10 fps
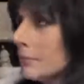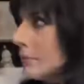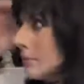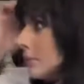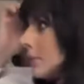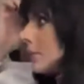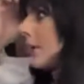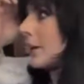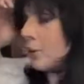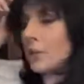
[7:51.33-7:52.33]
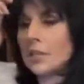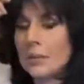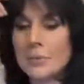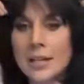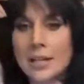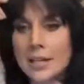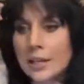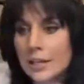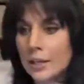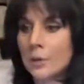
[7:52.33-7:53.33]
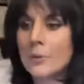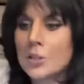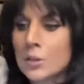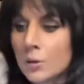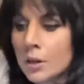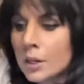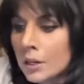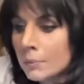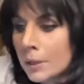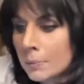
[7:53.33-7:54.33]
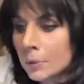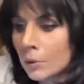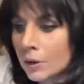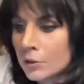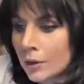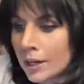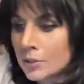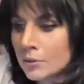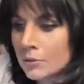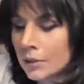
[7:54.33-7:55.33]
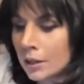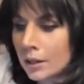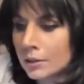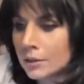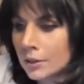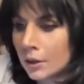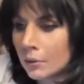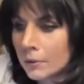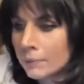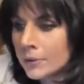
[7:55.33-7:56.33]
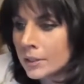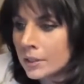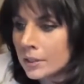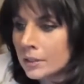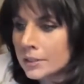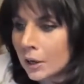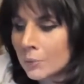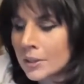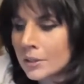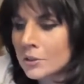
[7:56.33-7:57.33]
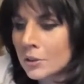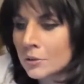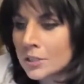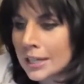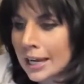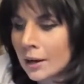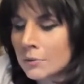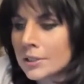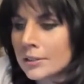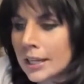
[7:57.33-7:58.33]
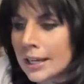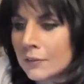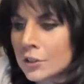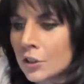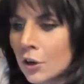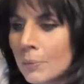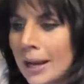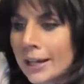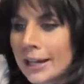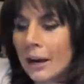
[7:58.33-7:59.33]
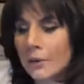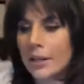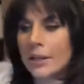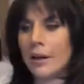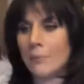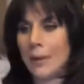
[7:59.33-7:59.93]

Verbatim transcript: good. Yeah, Chris keeps saying he can hear me. So people who are trying to, uh, you know, tell me there's no sound, they have to go back out and